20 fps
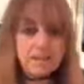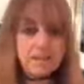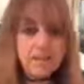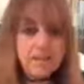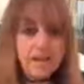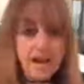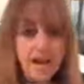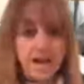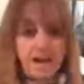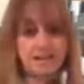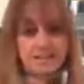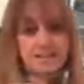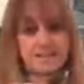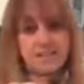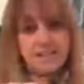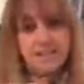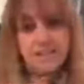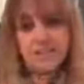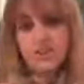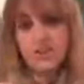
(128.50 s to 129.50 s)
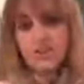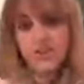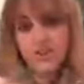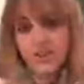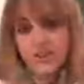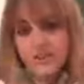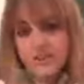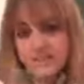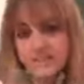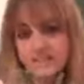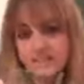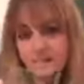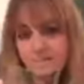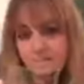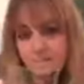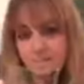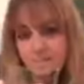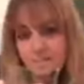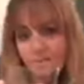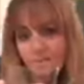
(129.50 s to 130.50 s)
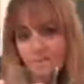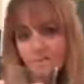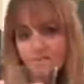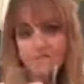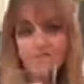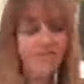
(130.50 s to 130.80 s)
glass, your double old